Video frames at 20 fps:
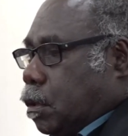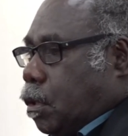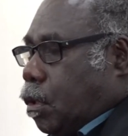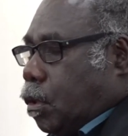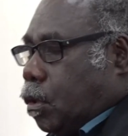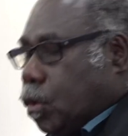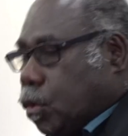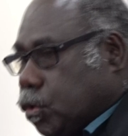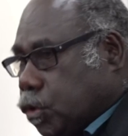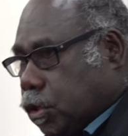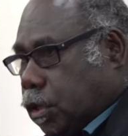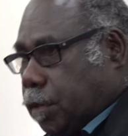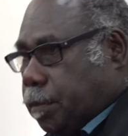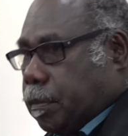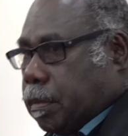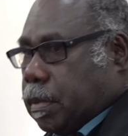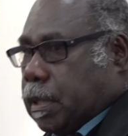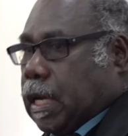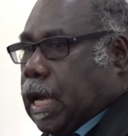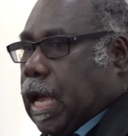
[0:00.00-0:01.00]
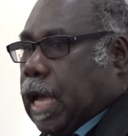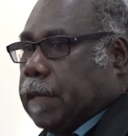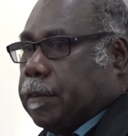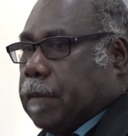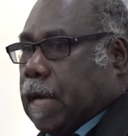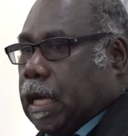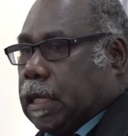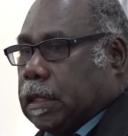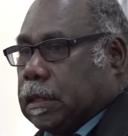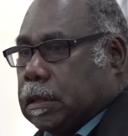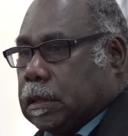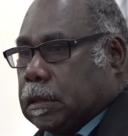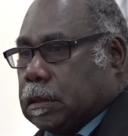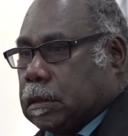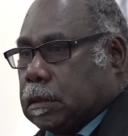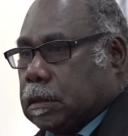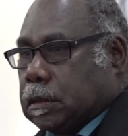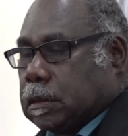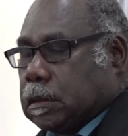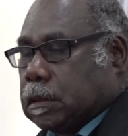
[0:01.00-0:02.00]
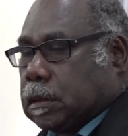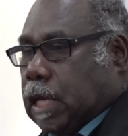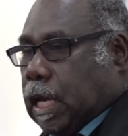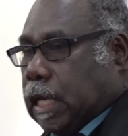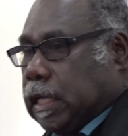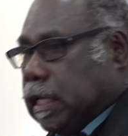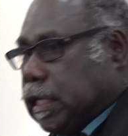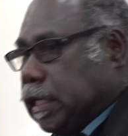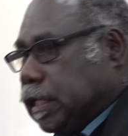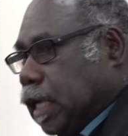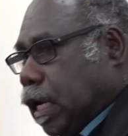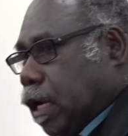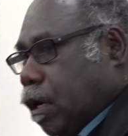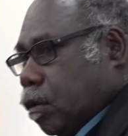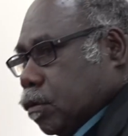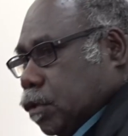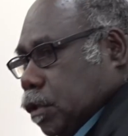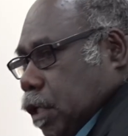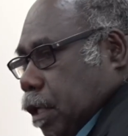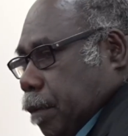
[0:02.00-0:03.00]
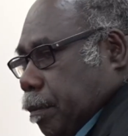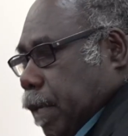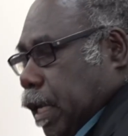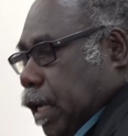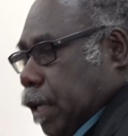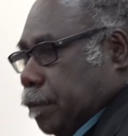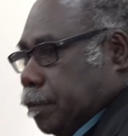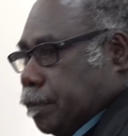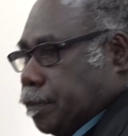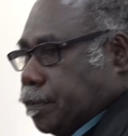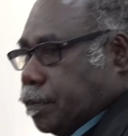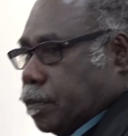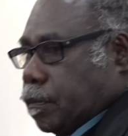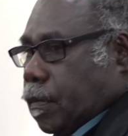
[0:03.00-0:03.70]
Lord Lusim, kind man, kind leader, also